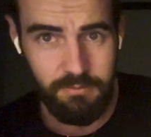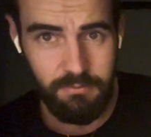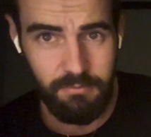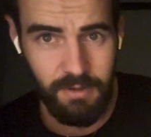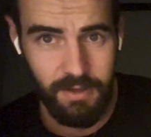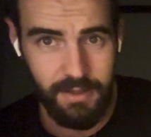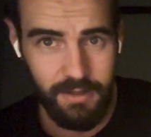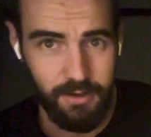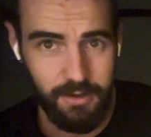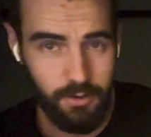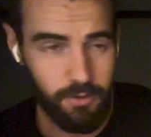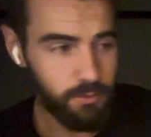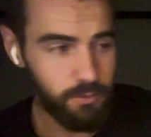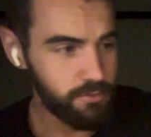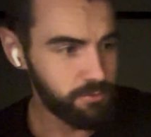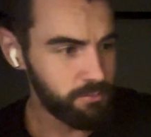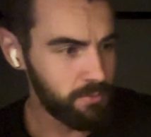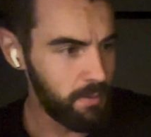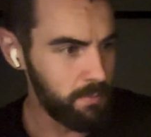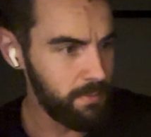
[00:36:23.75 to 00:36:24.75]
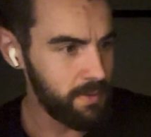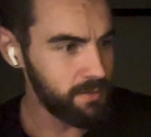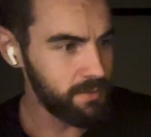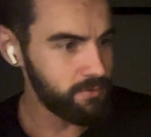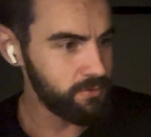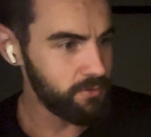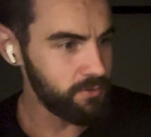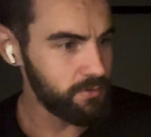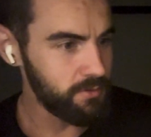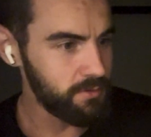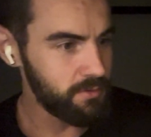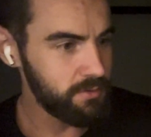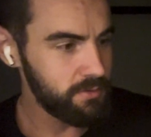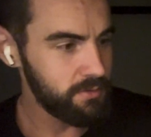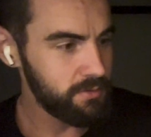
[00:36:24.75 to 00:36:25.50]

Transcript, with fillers: my coach, my mentor.